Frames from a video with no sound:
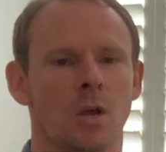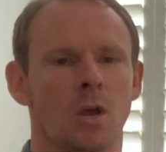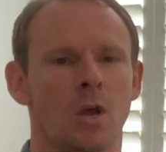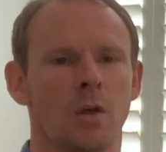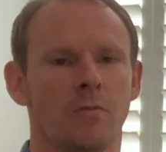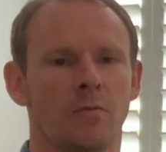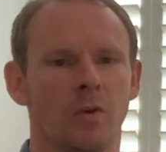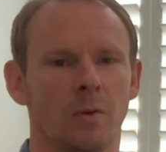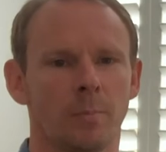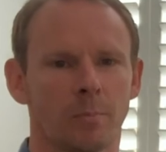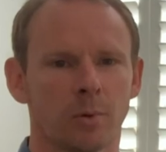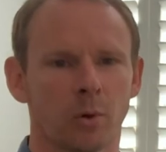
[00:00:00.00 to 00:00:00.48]

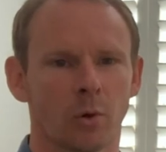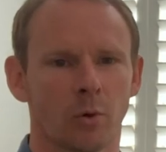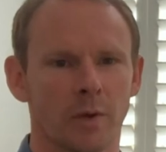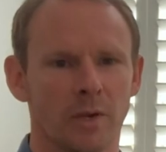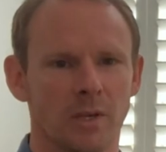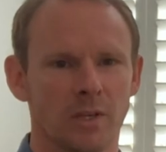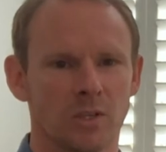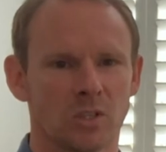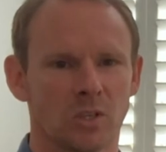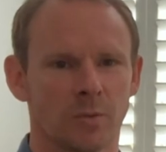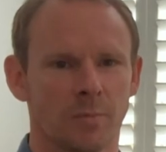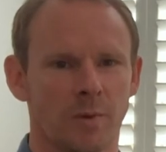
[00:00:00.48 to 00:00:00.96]
of
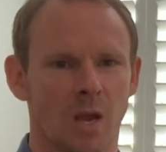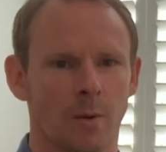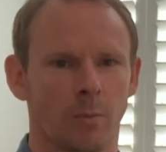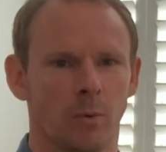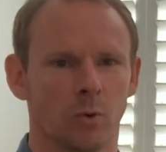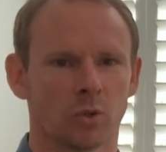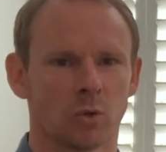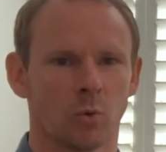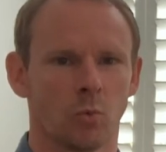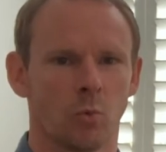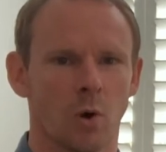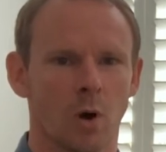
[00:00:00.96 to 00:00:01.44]
employees to be able
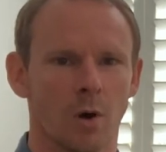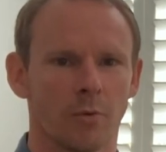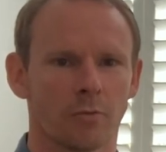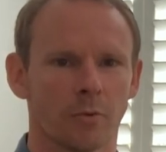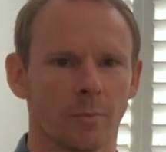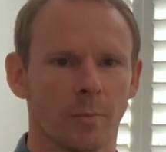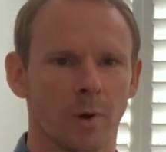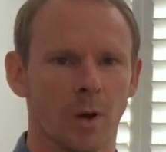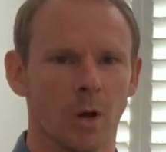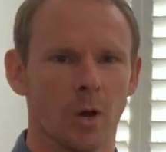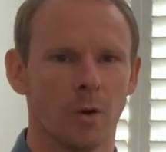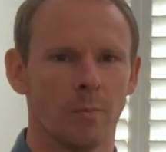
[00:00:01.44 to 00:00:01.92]
to work
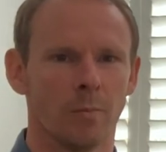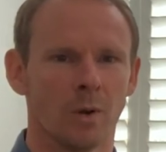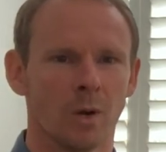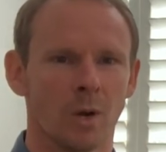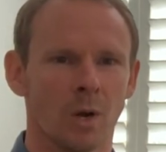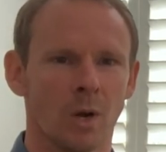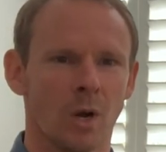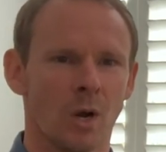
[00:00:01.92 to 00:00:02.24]
from home.